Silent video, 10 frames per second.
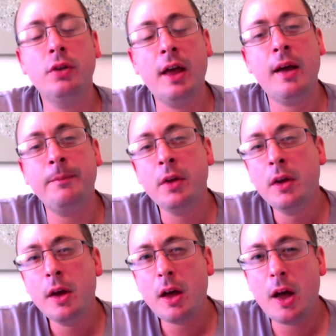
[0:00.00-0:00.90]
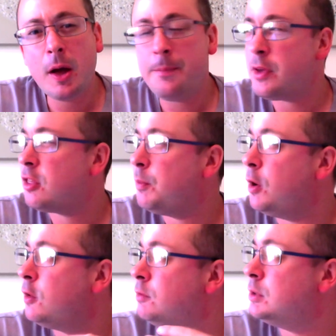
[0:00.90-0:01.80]
get, I
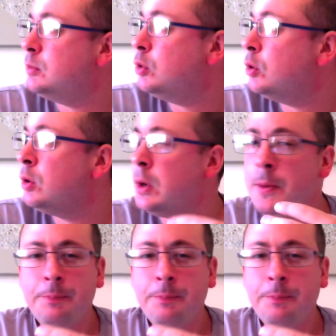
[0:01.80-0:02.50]
suppose, from a more,